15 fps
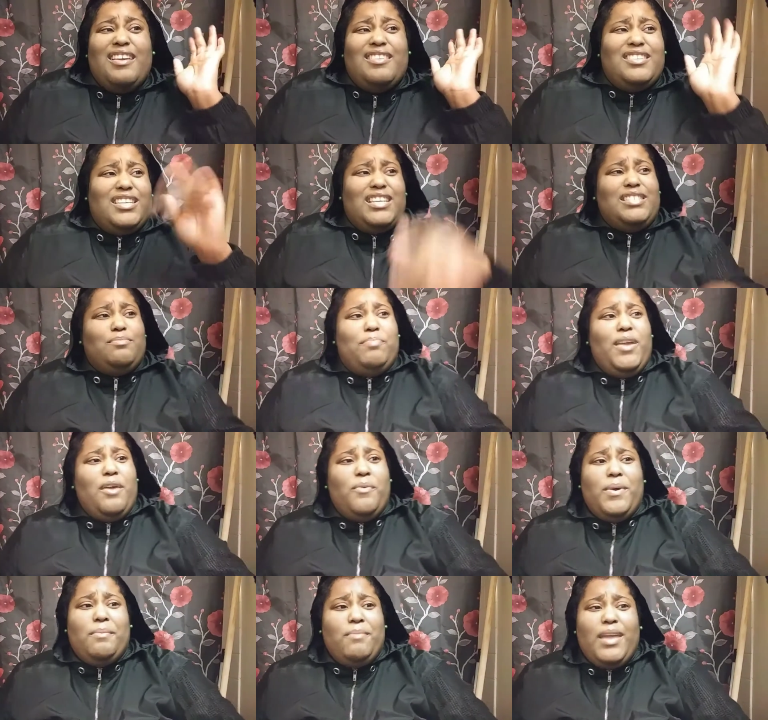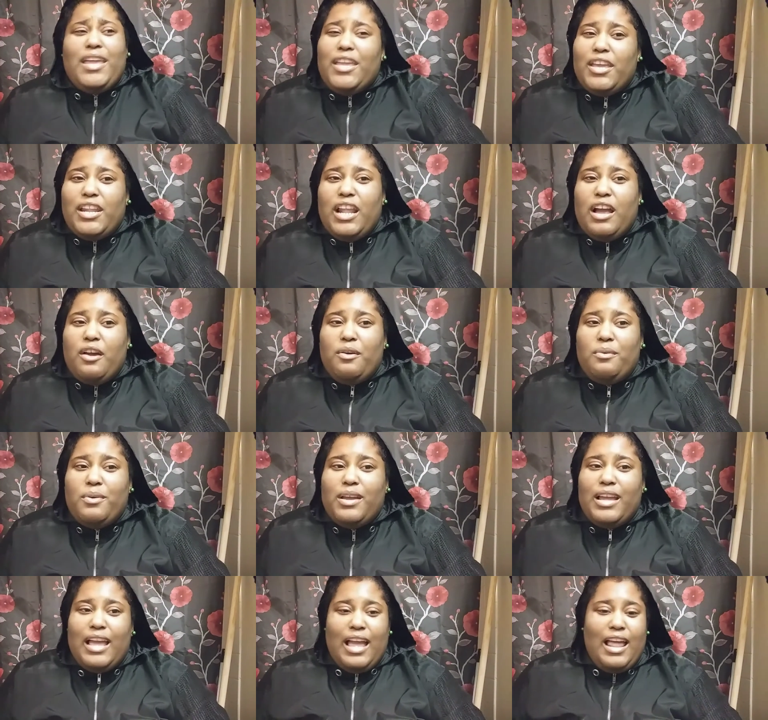Just be with me, you know.
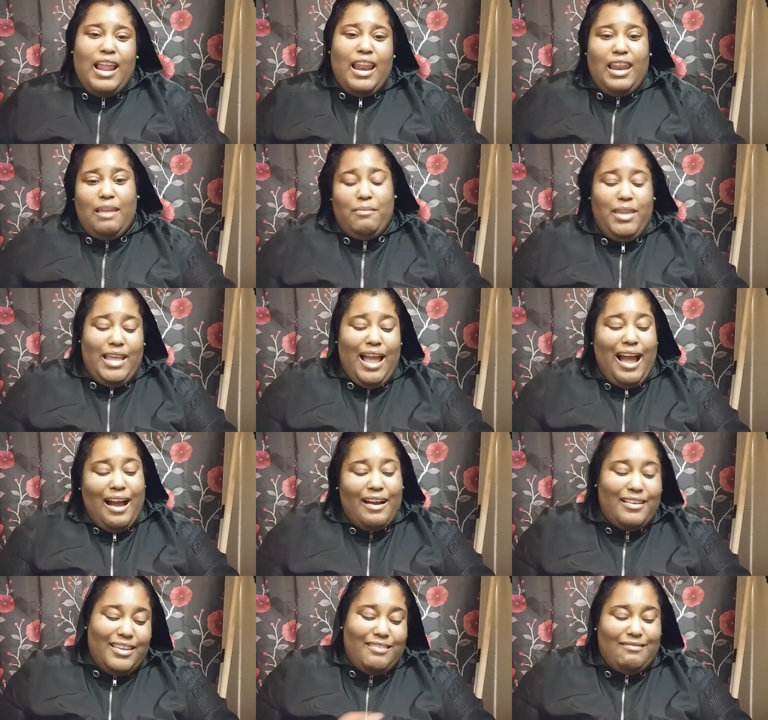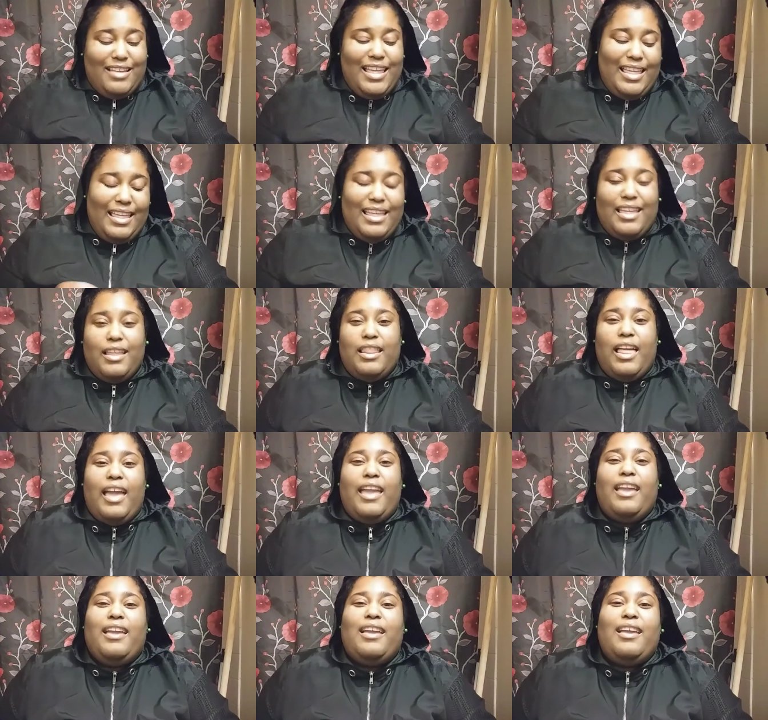Let me call you,
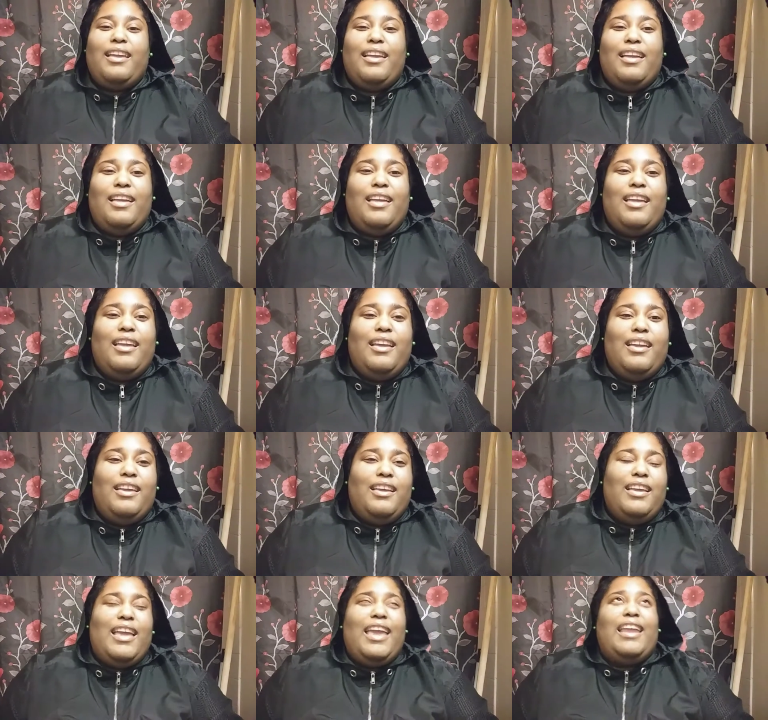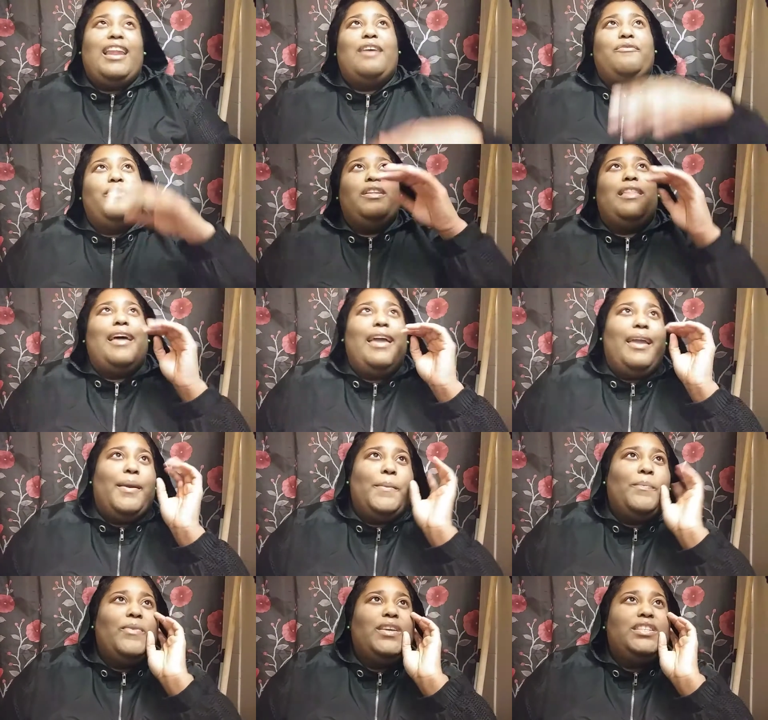like, and I feel like
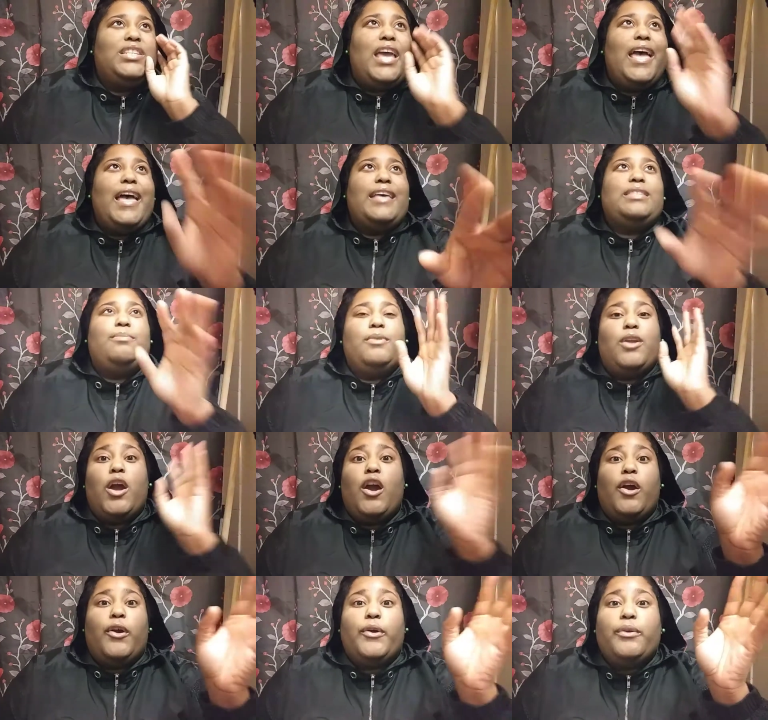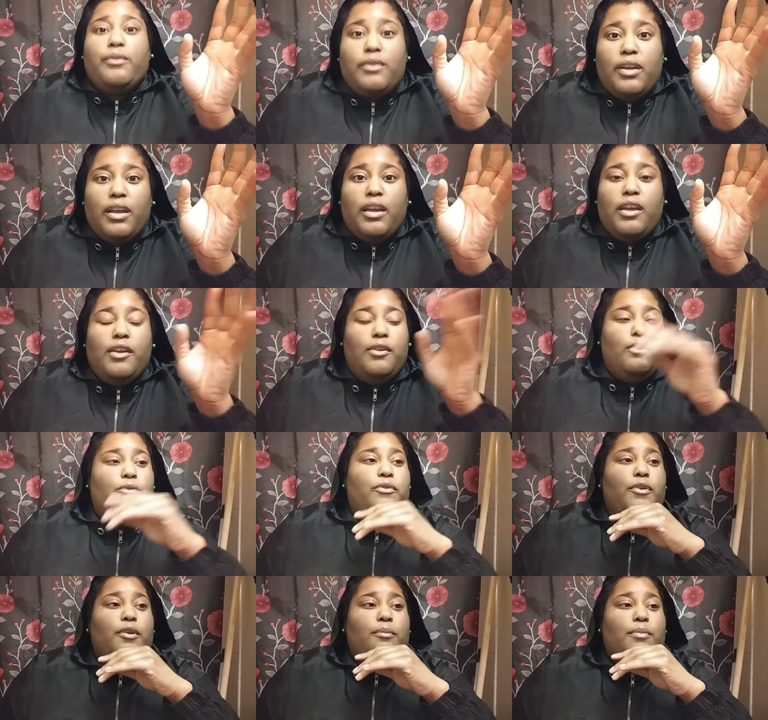Jazz been hurt. You
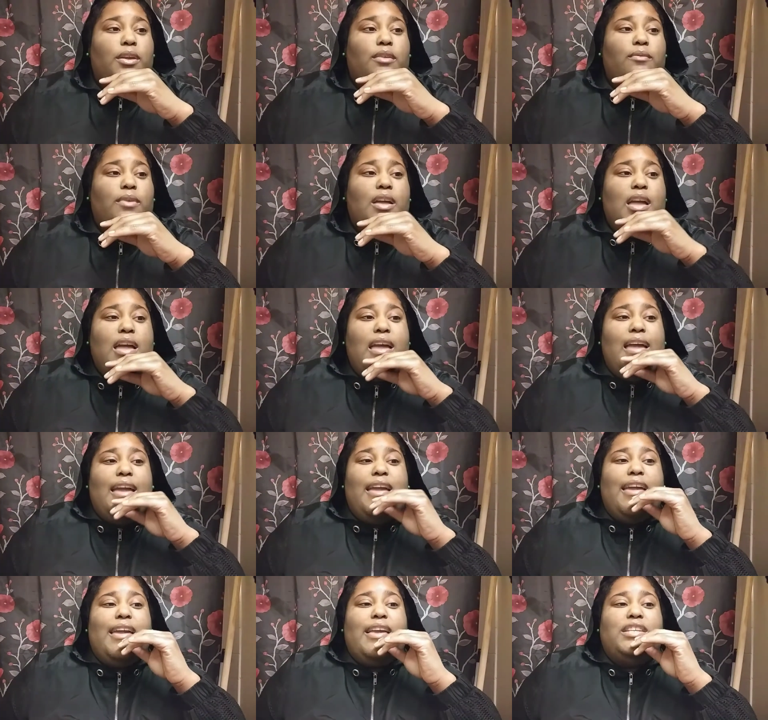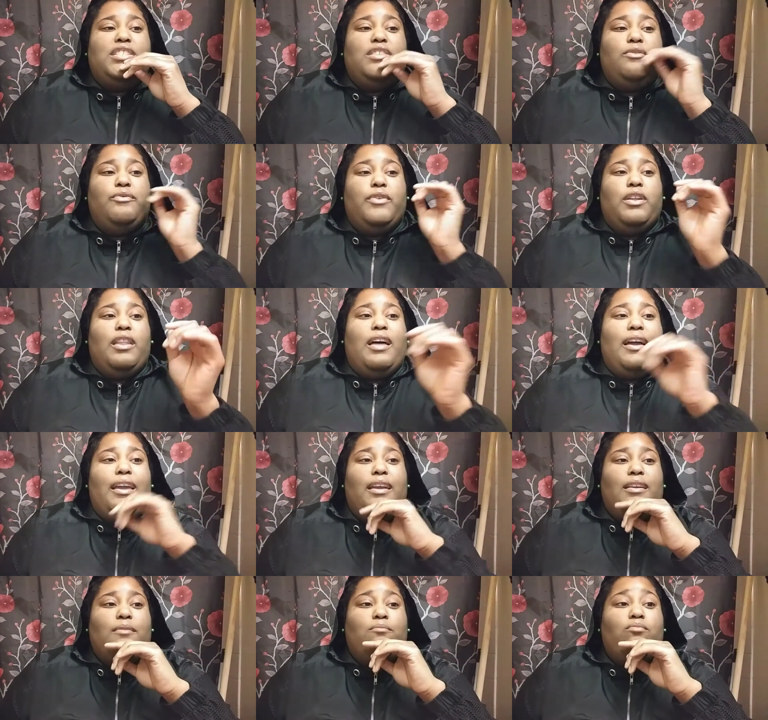feel me? and she feel
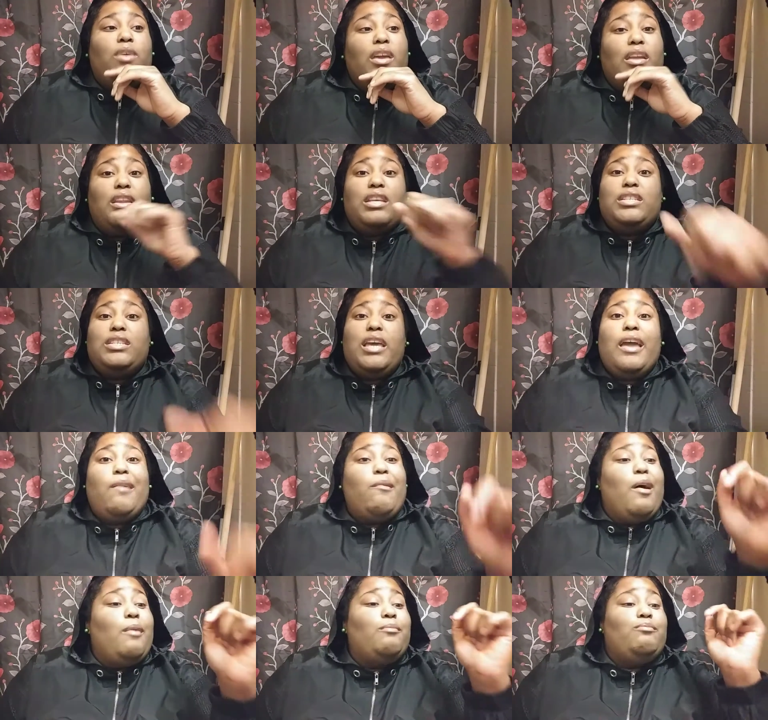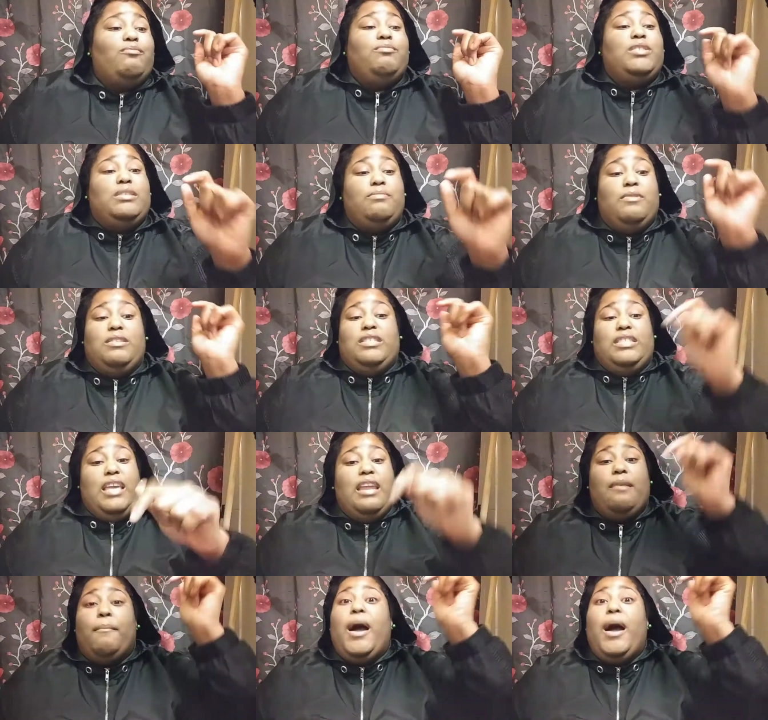like, man, this time I'm standing